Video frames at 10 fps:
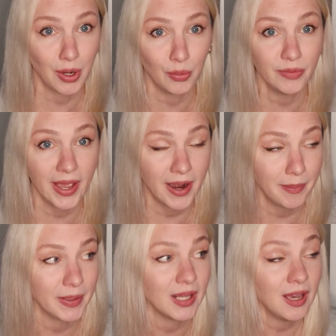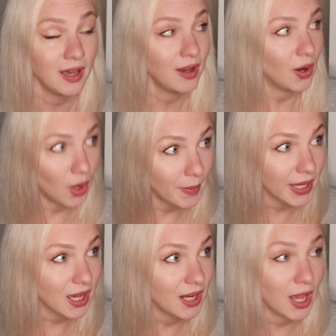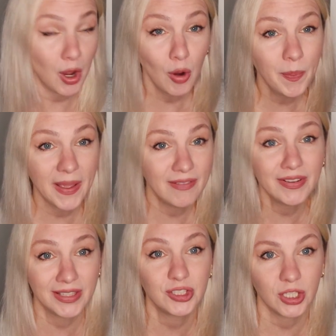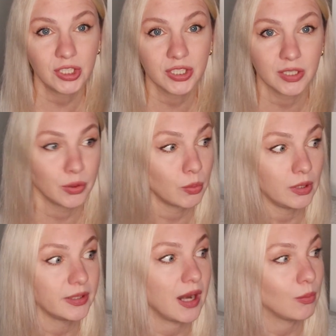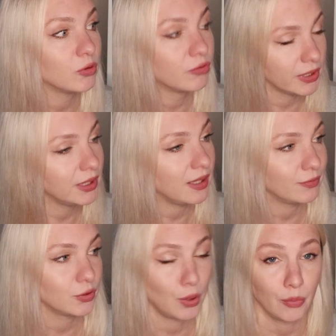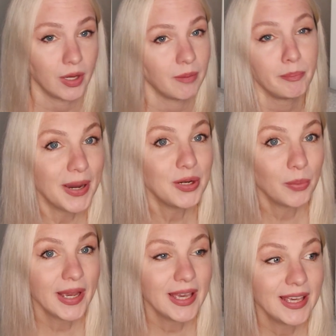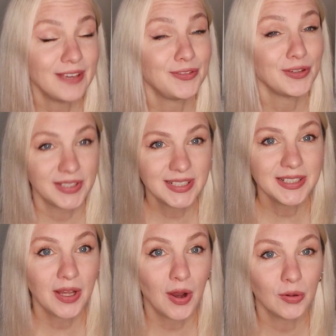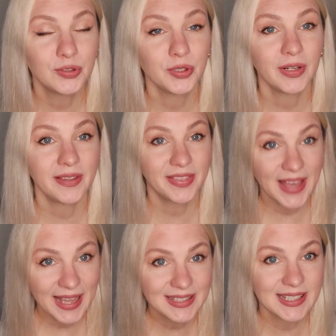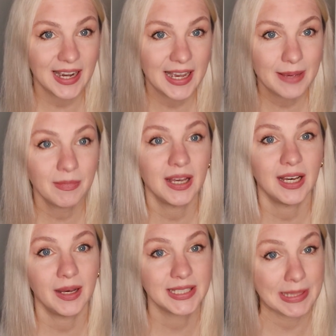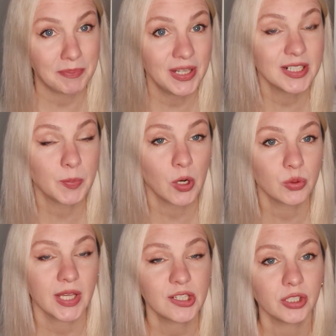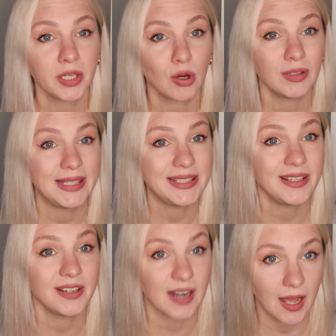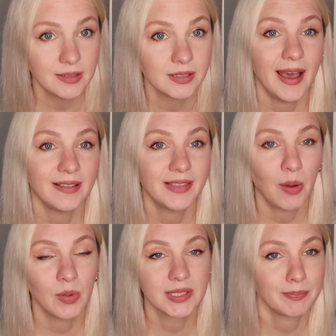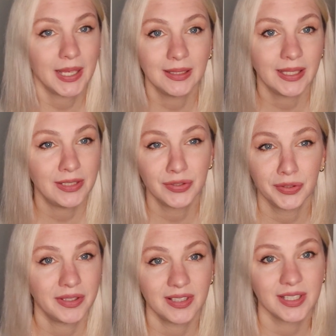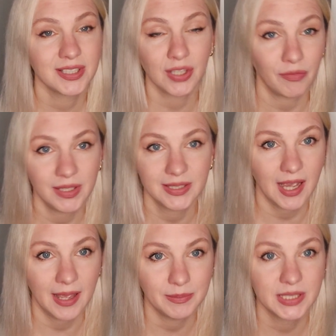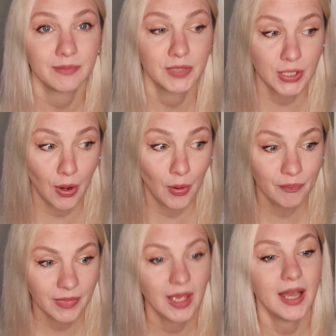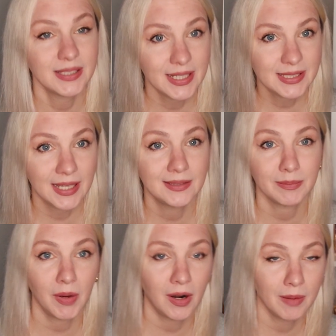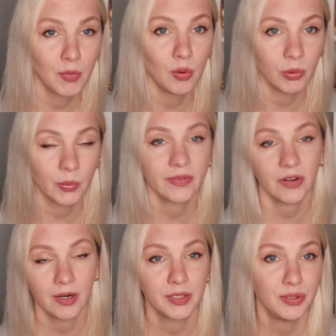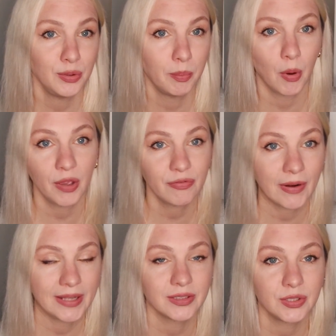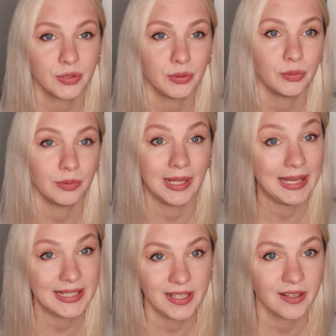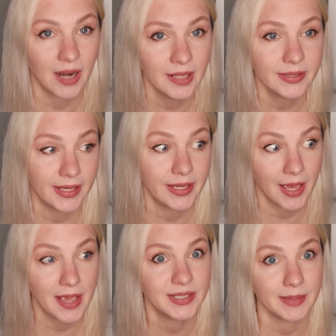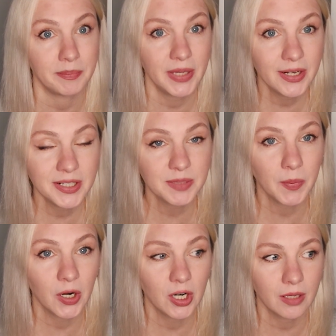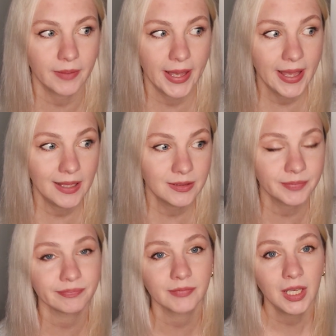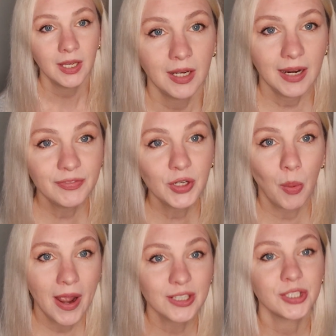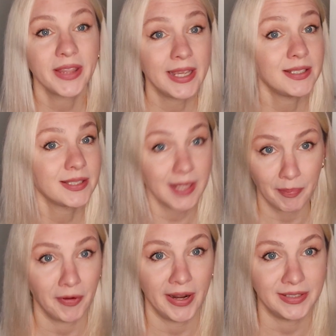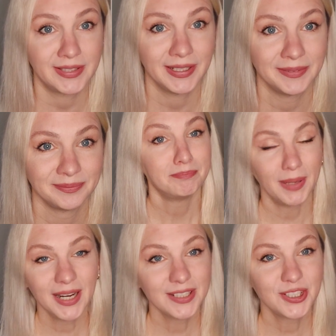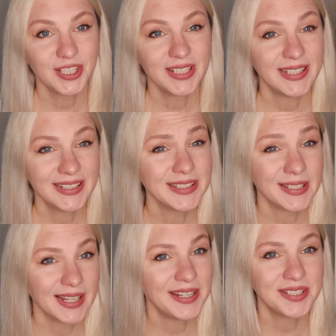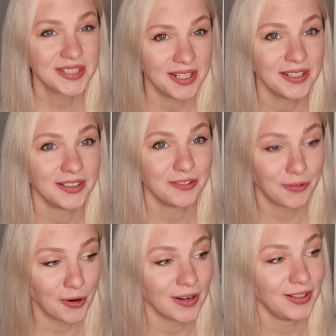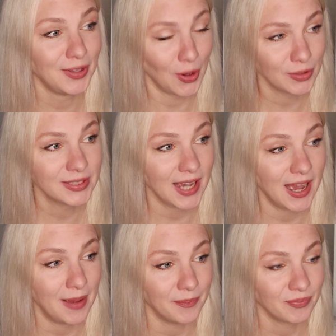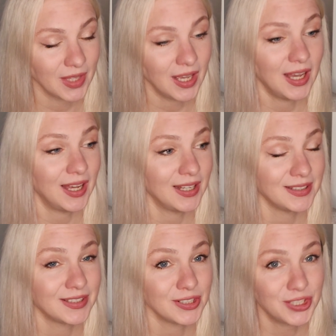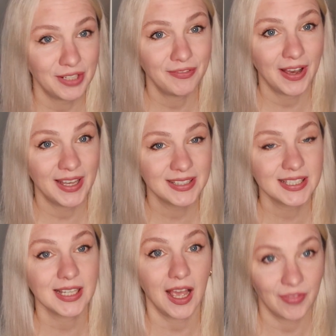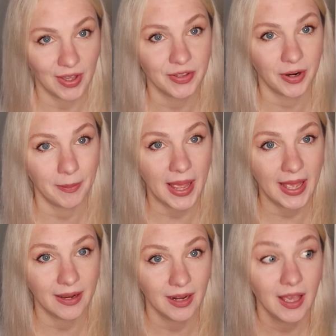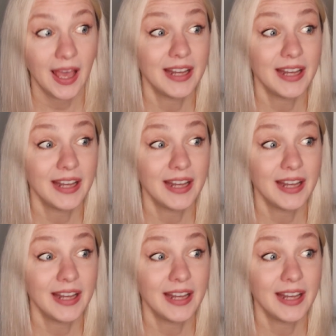go there, but oh my god, I hope everything changes in the world and I would really love to go there. By the way, if you didn't know, during that time, St. Petersburg was actually called Leningrad, and that was mainly during the Soviet times. So, as I said, Tamara moved with her new boyfriend to Leningrad, aka St. Petersburg, and after a while they separate. But she didn't stay single for a long time, and she finds another man.